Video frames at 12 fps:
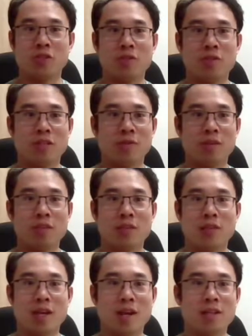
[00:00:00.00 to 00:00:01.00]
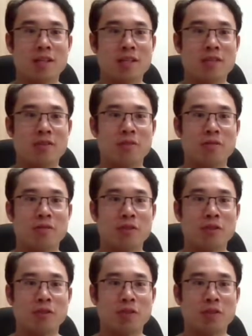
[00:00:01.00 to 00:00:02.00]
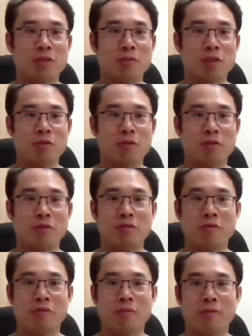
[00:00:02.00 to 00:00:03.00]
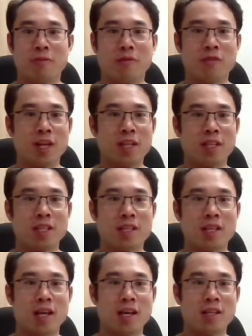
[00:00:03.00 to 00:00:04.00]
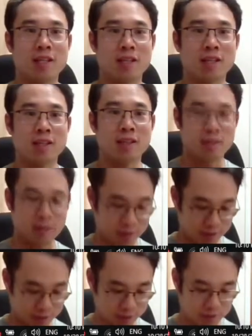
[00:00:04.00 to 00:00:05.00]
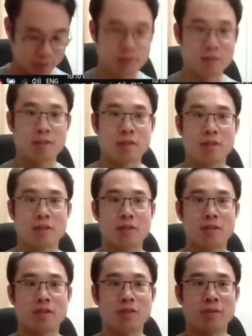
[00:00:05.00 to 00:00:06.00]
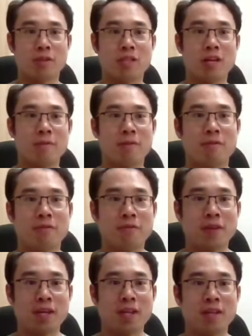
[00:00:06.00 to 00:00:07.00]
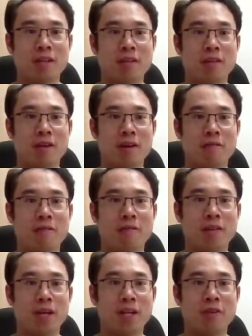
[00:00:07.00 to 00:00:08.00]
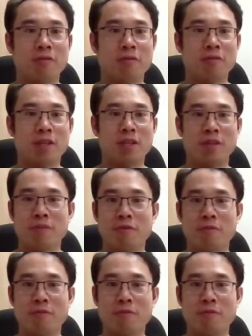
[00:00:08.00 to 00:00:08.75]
I want to add another filter which will fade the ending. So I'm going to type in fade and fade out video.